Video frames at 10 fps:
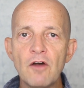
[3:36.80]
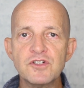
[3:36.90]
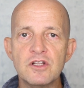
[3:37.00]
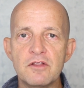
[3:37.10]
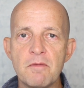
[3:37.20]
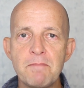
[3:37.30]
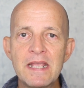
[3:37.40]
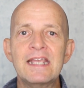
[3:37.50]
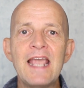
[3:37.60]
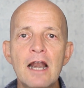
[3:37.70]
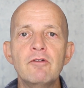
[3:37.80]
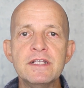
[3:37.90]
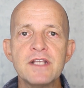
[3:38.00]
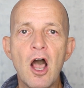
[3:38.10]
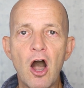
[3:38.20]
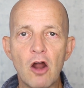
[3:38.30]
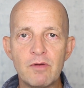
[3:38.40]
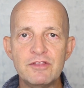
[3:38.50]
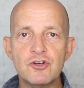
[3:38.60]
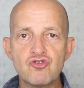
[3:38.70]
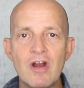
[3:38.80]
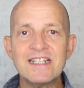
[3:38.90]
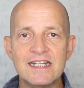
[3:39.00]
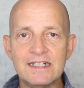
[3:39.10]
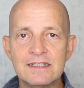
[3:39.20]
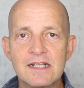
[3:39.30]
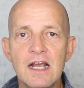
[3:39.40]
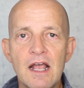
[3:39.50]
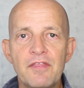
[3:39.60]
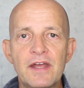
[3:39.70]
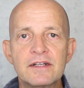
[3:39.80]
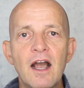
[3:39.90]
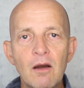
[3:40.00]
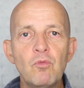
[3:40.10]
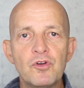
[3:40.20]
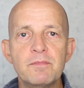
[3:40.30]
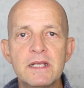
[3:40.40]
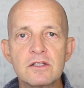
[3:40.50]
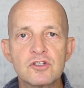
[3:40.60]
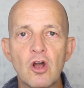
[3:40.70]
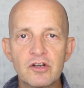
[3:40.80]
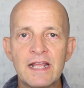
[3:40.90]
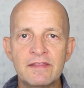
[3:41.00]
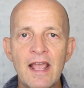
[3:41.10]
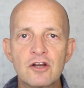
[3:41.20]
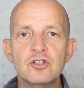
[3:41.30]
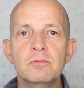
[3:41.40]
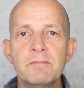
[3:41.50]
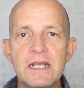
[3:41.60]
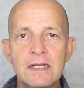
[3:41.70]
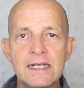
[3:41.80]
often the big calories are in the dressings that come with meals, not the actual meal